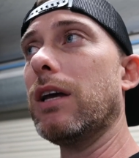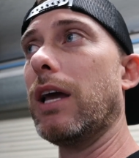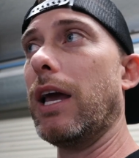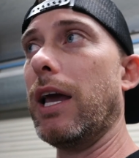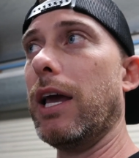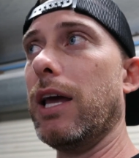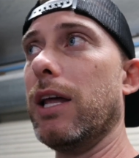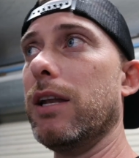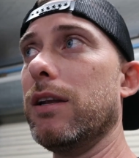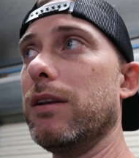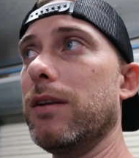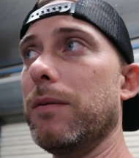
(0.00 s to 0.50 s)

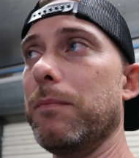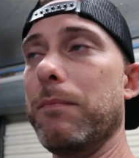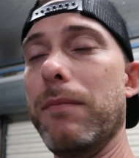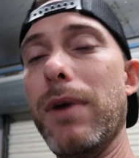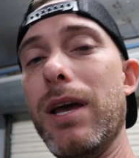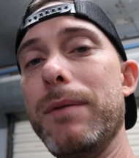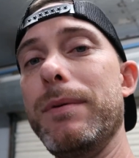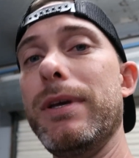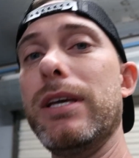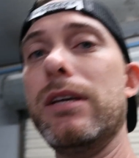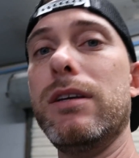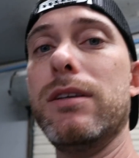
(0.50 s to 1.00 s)
And
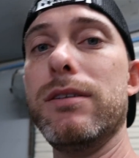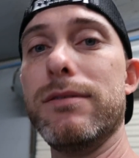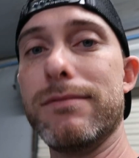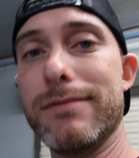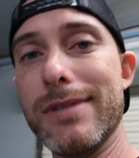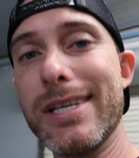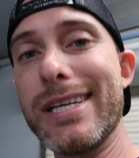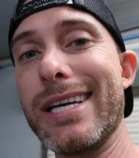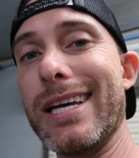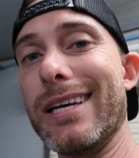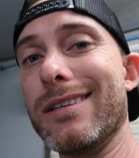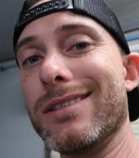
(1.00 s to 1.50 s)
maybe,
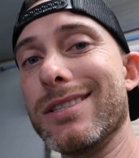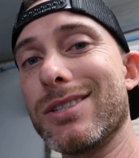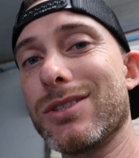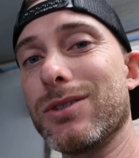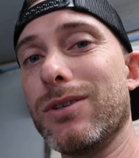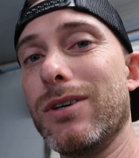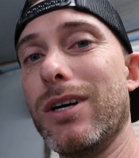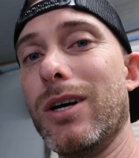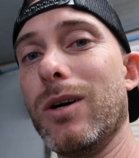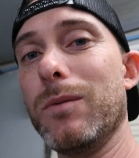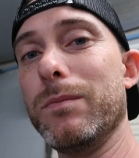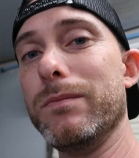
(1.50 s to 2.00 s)
again, this
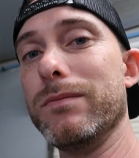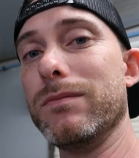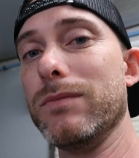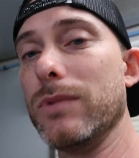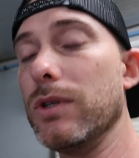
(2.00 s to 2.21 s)
will help